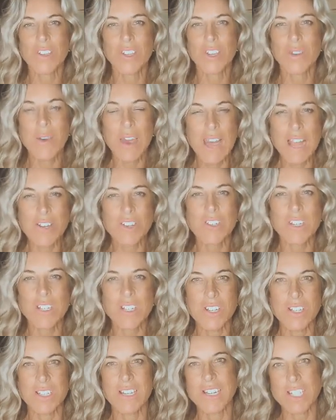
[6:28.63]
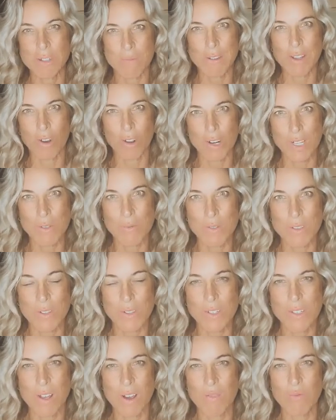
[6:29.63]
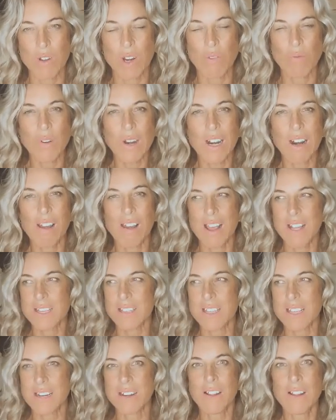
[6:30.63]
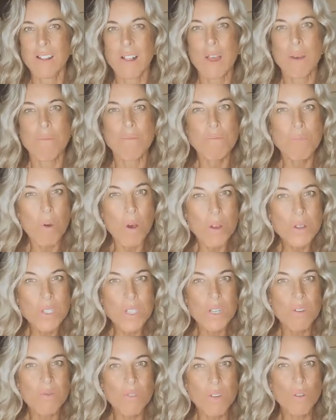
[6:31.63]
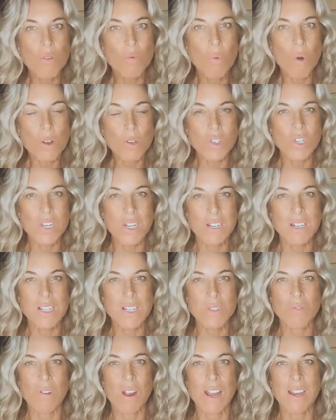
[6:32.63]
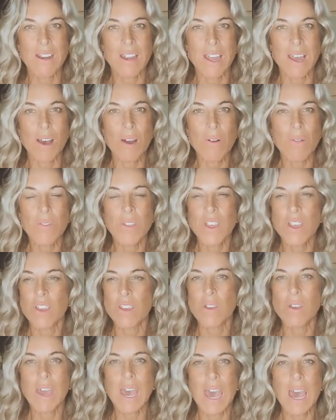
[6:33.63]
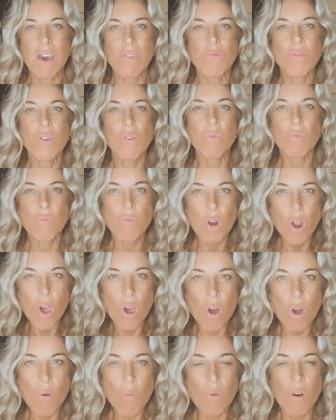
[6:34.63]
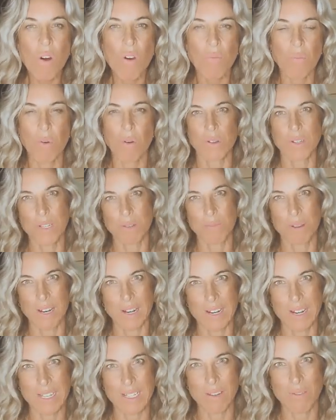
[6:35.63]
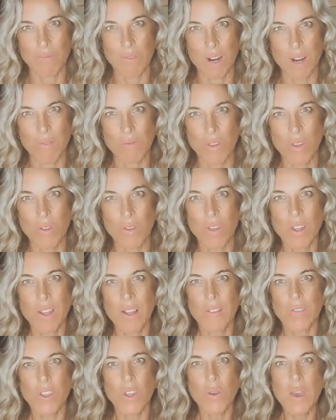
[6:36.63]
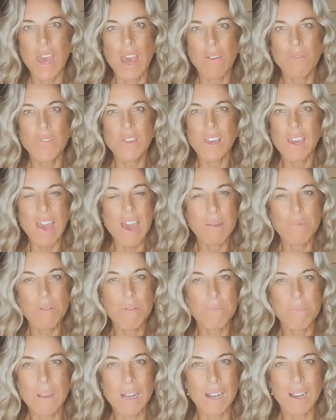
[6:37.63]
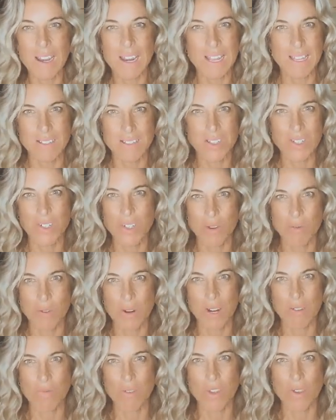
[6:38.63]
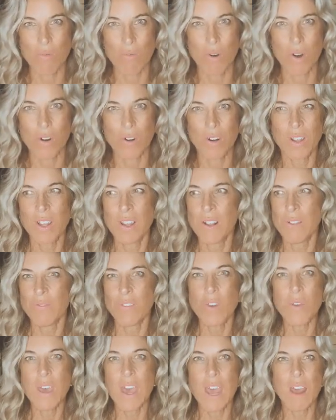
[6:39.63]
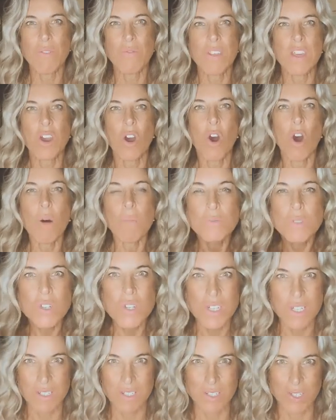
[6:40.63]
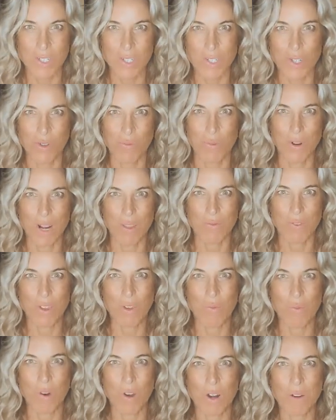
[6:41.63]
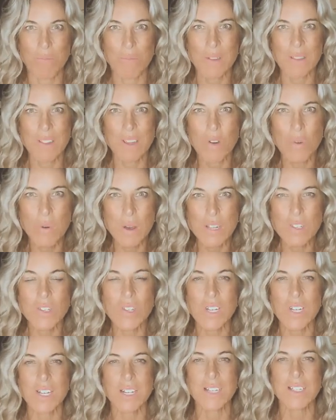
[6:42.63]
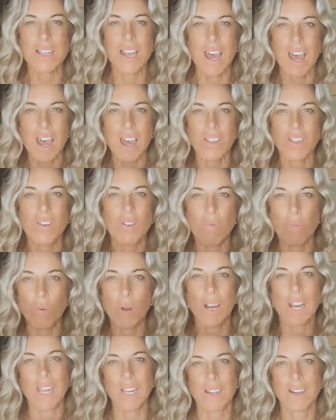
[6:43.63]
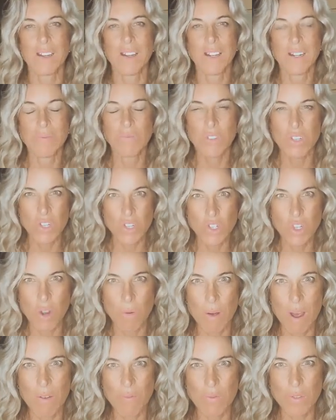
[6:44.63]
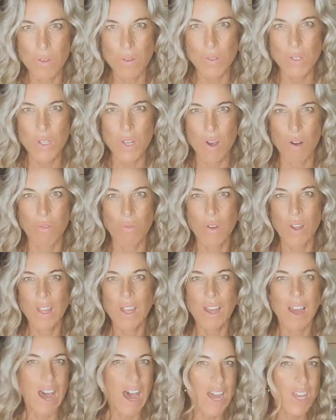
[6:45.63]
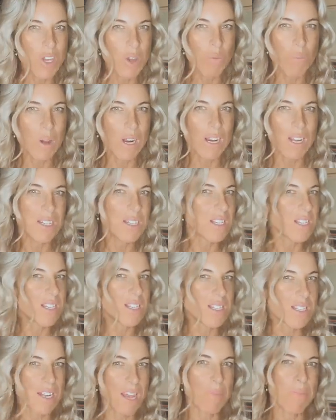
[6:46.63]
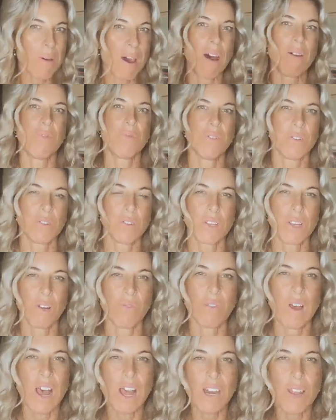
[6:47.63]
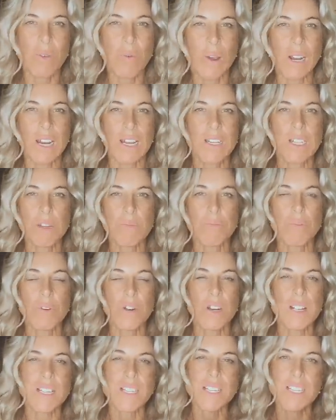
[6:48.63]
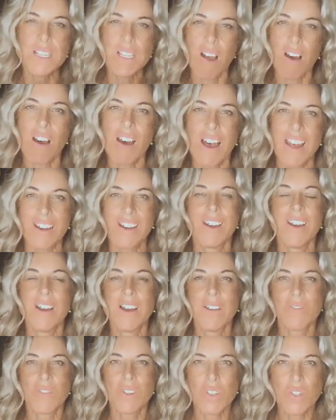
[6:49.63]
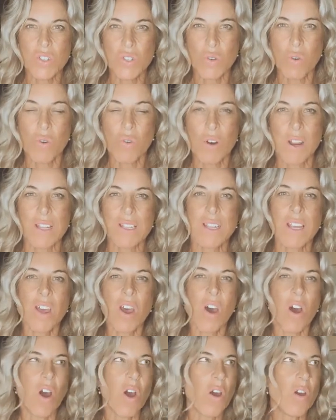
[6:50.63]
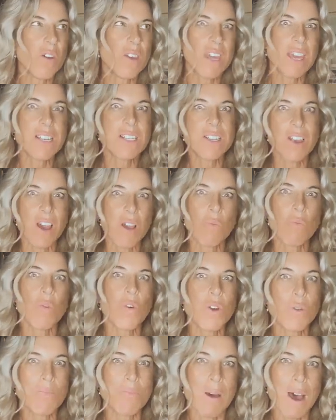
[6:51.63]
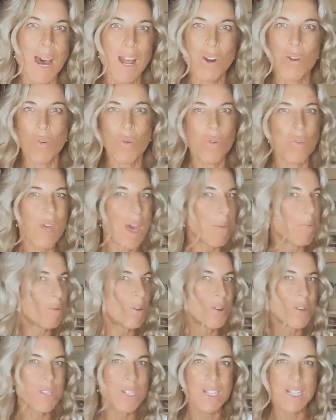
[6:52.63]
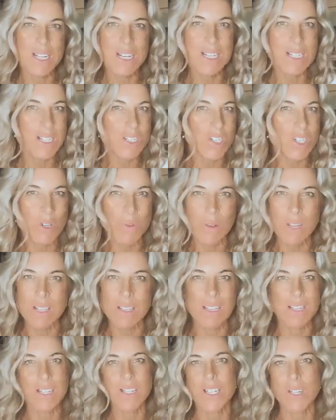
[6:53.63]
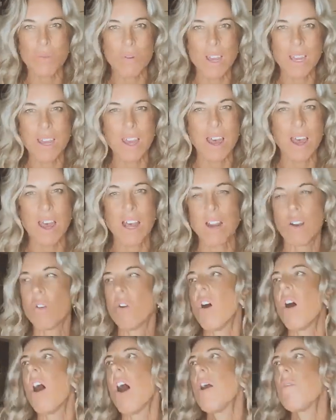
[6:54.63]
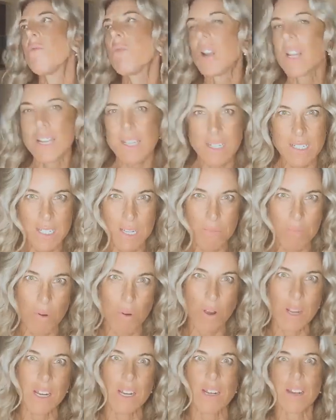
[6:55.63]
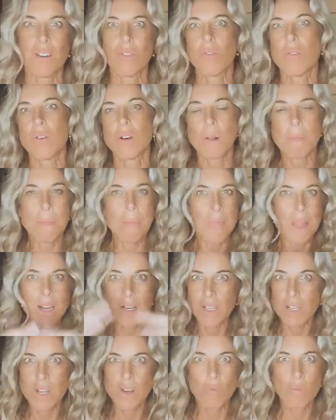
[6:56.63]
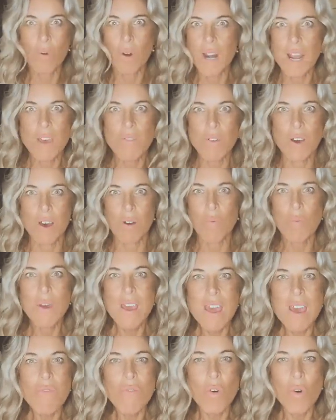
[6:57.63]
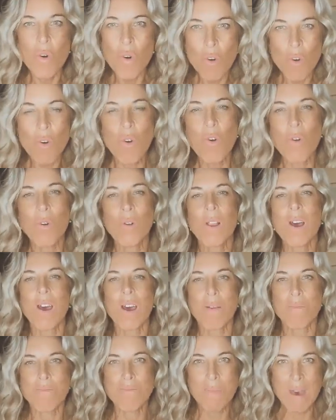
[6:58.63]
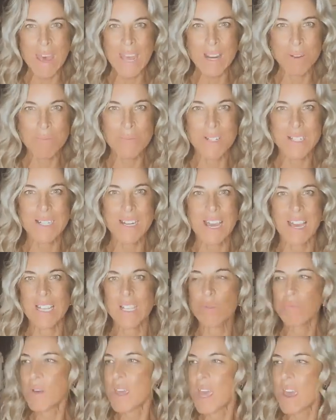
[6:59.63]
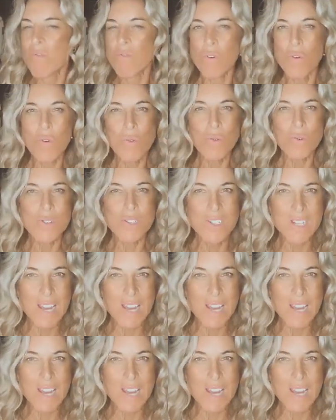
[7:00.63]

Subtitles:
You actually just need to be honest with yourself and realize that most of you watching this right now, you have the realm of possibilities in front of you. You have the capabilities to do whatever you want. You have the options to do whatever you want. But the question is, are you willing to show up for yourself? Are you willing to step up for yourself? Are you willing to put aside the stories, oh yes I would, but, or that person isn't doing this so I can't, or I'm really disappointed, or whatever. We have all made mistakes. We have all